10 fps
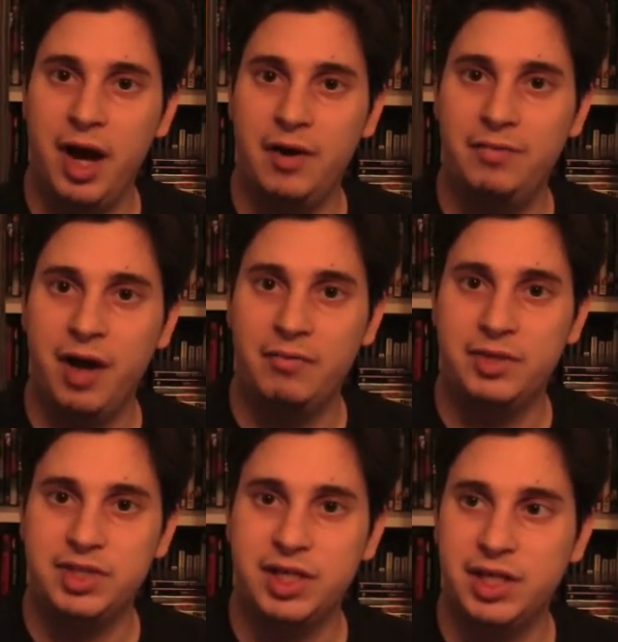If you
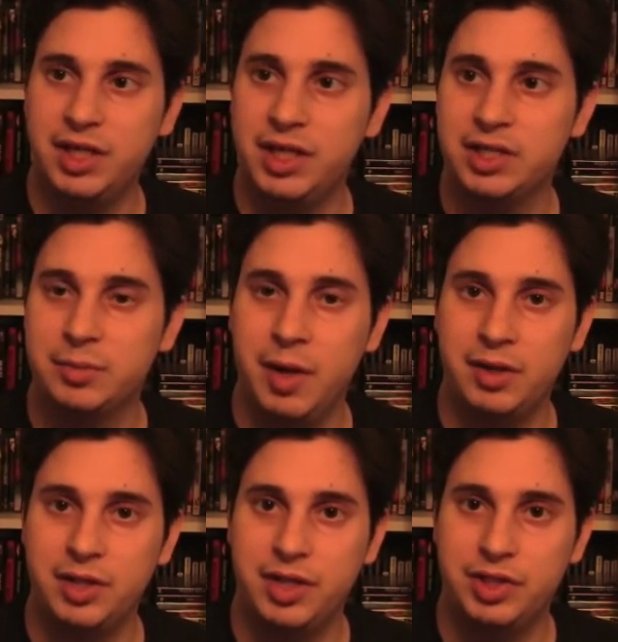haven't seen it, it's
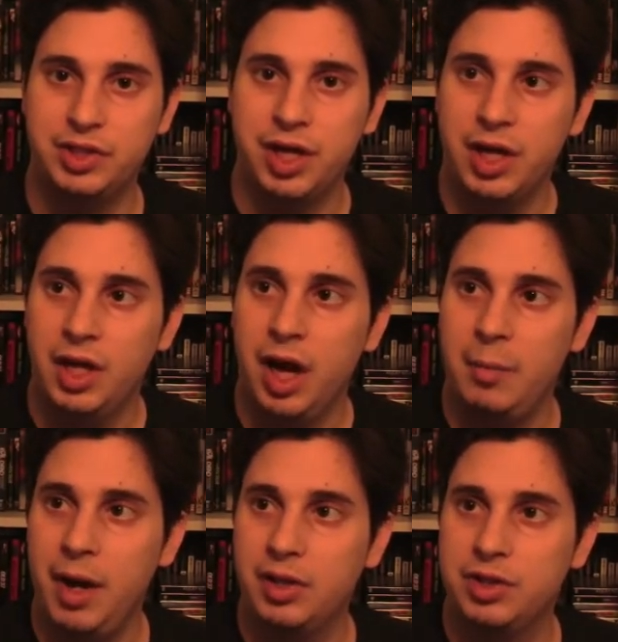about
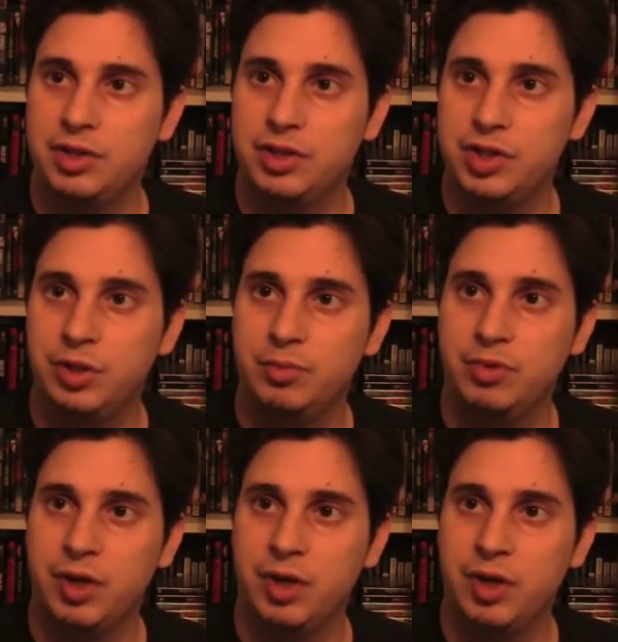two